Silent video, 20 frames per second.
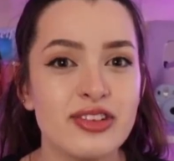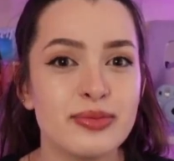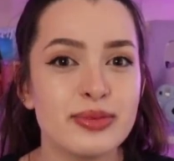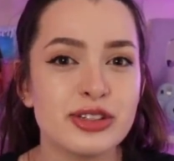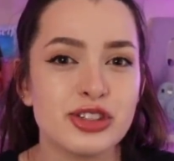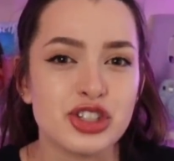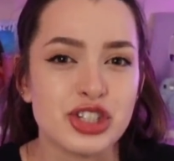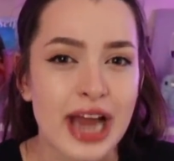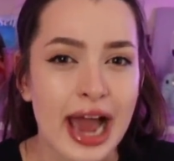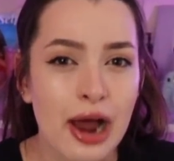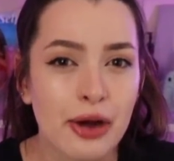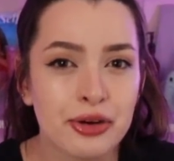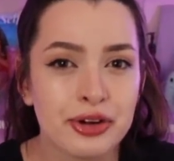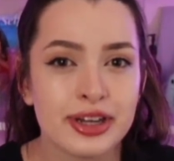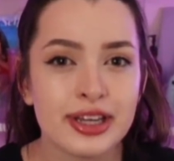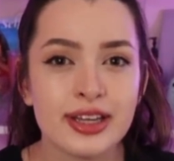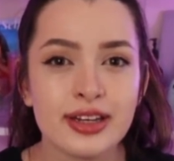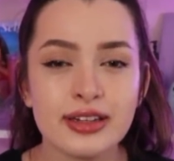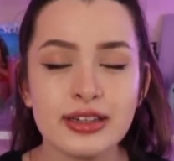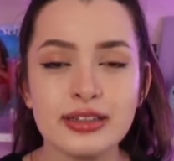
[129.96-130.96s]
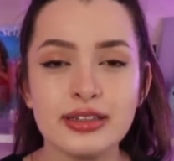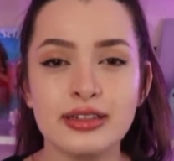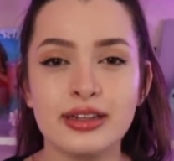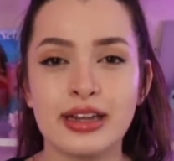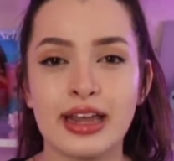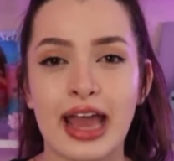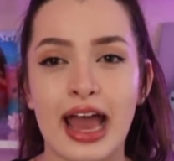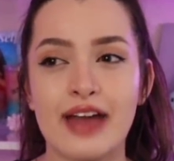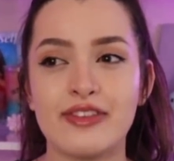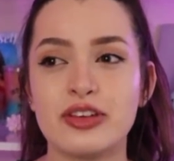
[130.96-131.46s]
you been showering?
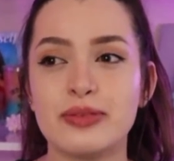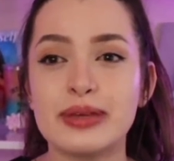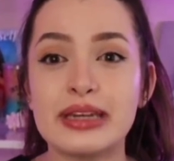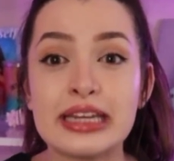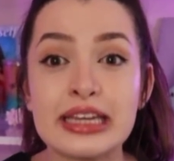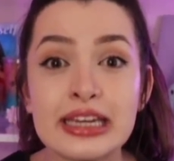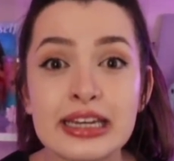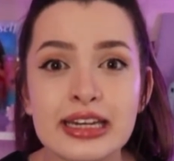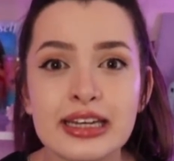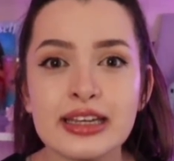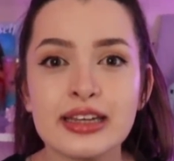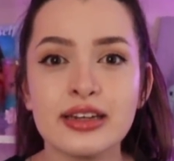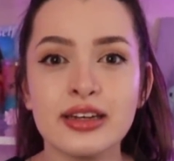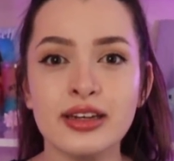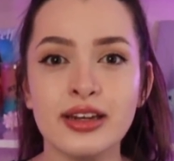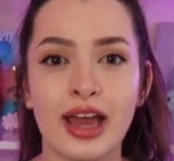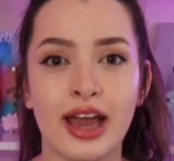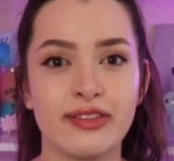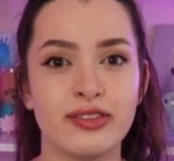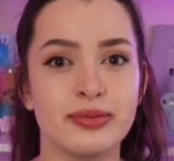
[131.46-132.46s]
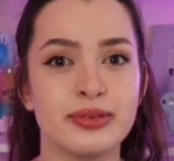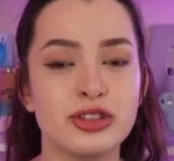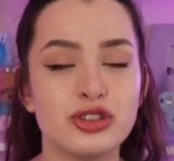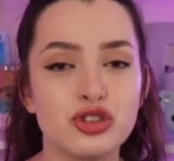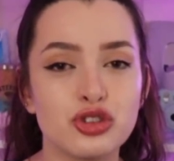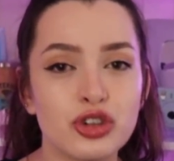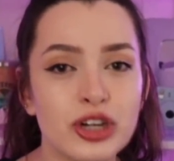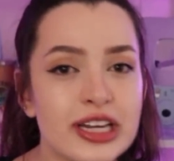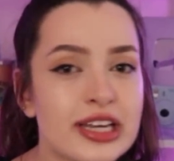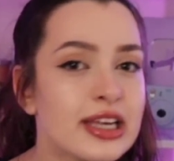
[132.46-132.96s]
Have you been eating? Have you been
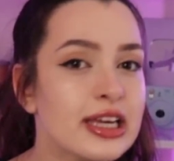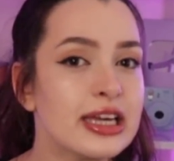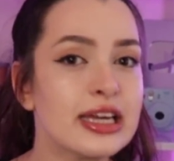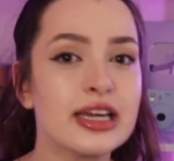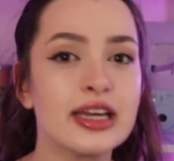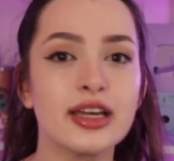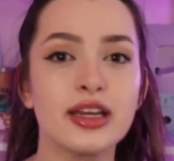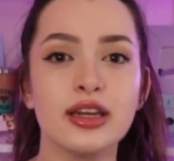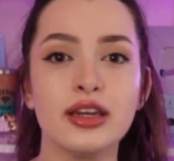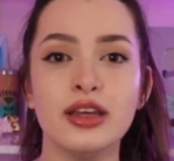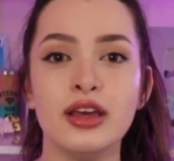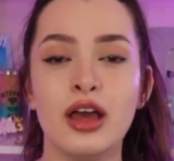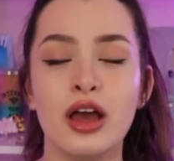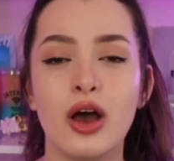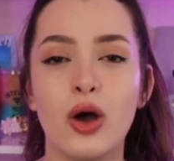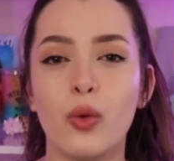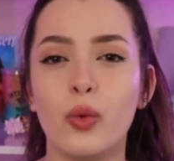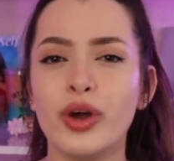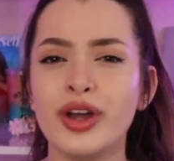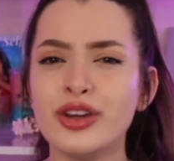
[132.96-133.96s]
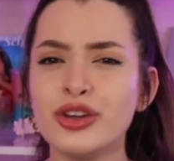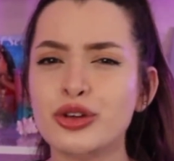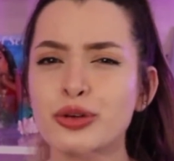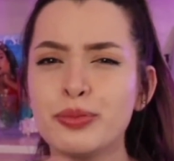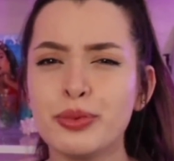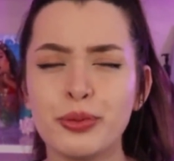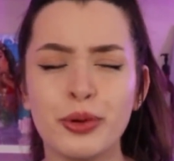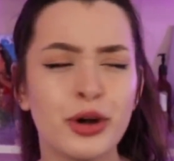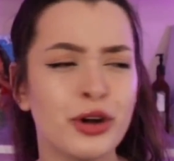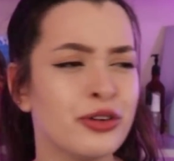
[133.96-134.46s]
drinking? What new
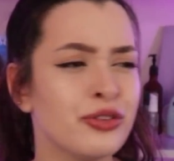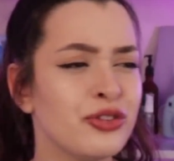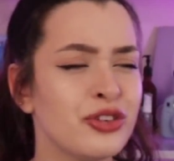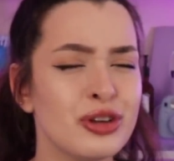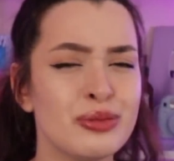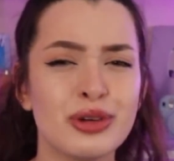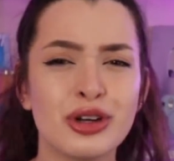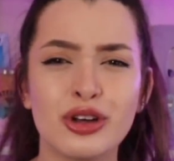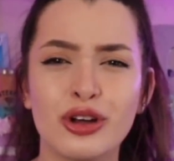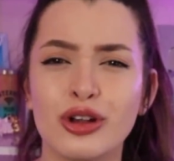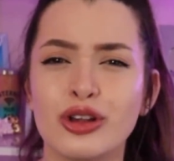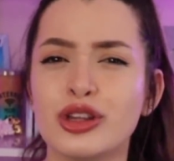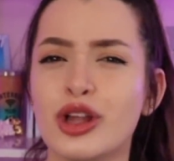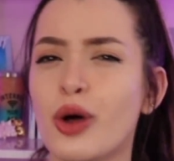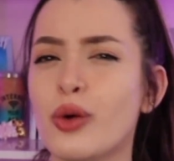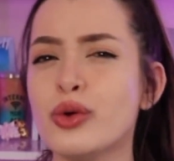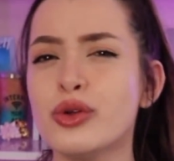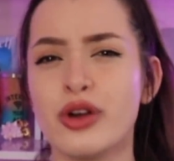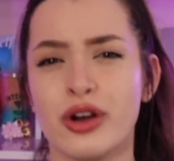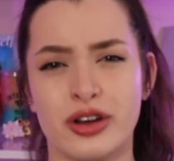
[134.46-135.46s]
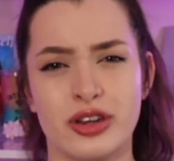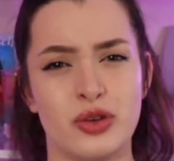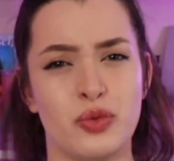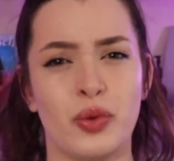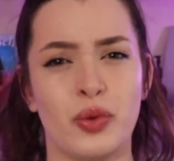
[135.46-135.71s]
perfume or cologne are you